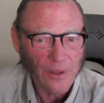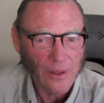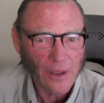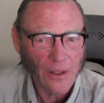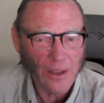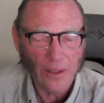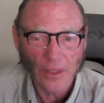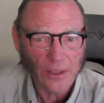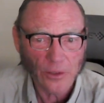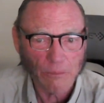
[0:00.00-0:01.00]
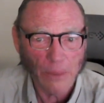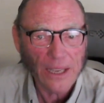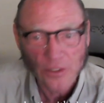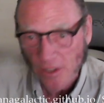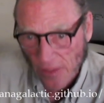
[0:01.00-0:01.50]
That's
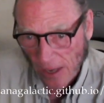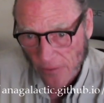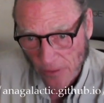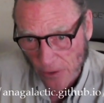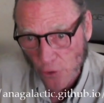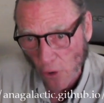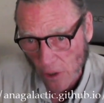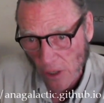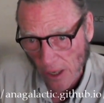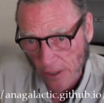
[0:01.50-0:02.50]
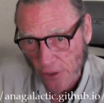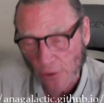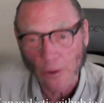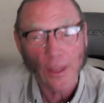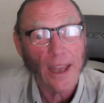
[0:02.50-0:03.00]
basic. That is
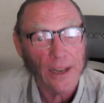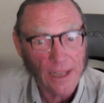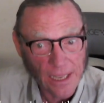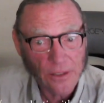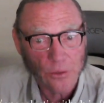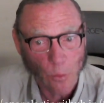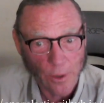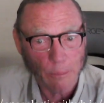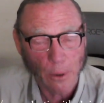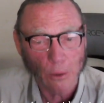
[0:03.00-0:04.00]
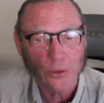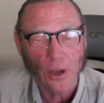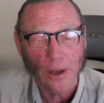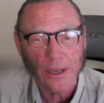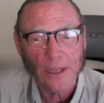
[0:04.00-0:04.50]
tautological. That is what a
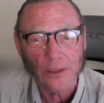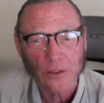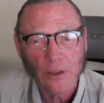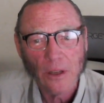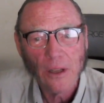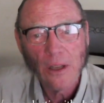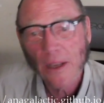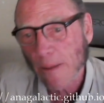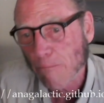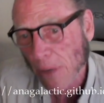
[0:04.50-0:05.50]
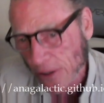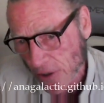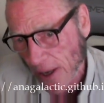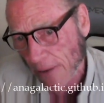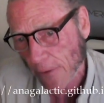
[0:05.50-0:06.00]
proton is. It
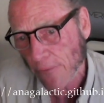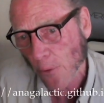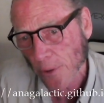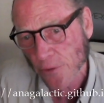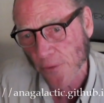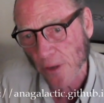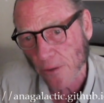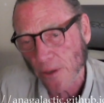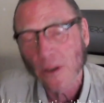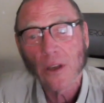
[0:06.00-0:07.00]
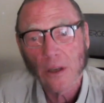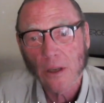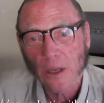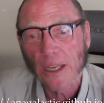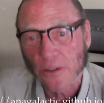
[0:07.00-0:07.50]
must have a force field.
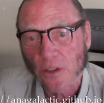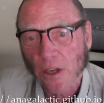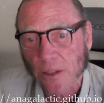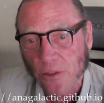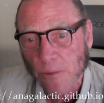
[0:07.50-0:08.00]
It does.